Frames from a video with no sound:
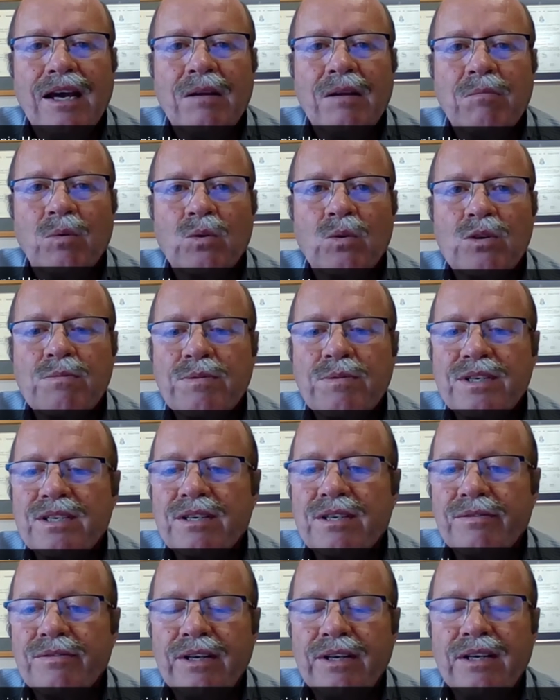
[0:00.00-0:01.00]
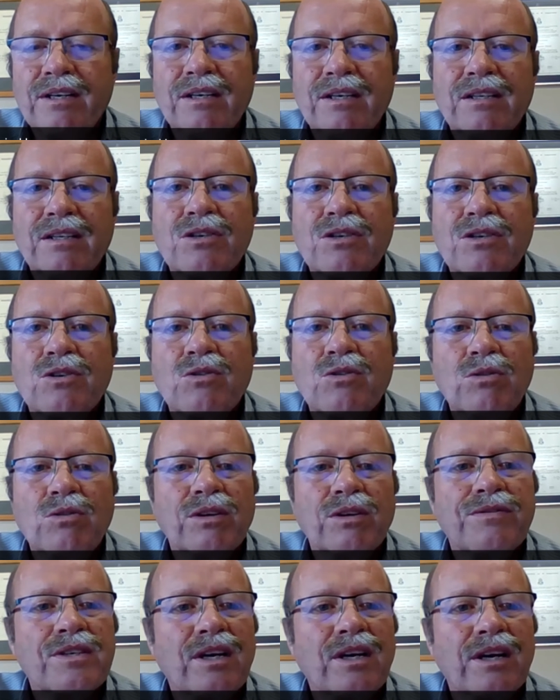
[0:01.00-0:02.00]
and more specifically the
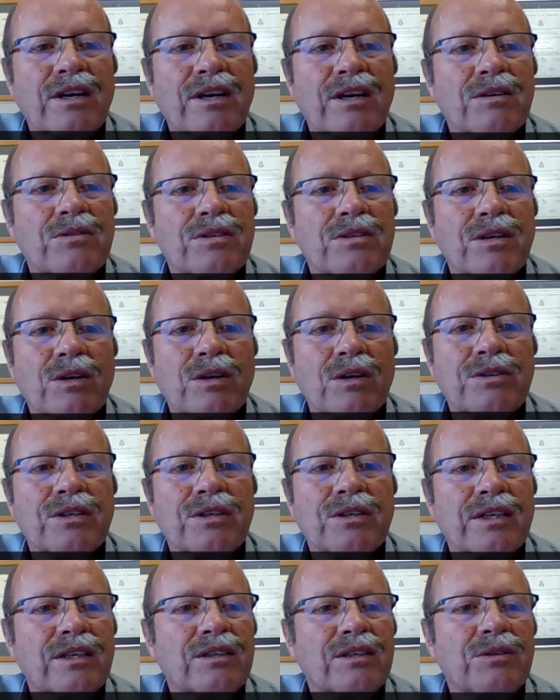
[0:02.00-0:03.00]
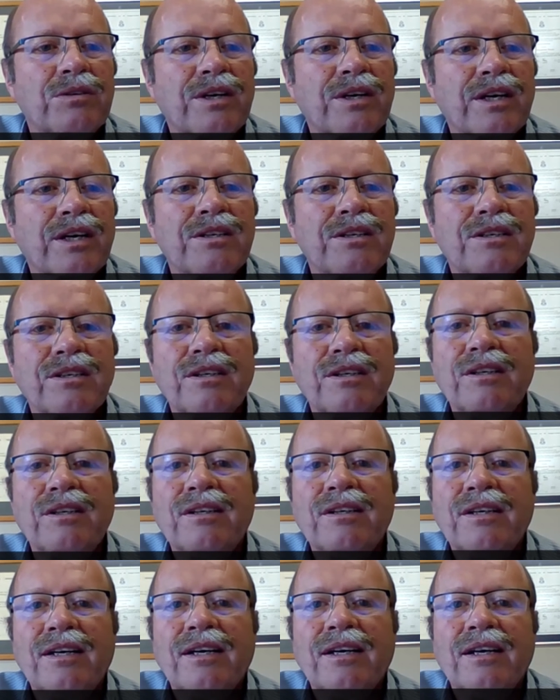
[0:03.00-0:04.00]
School of Psychosocial
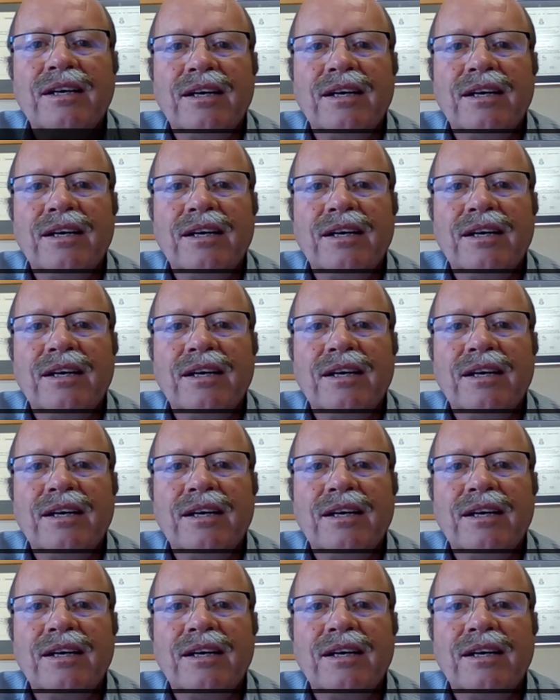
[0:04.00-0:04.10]
Education,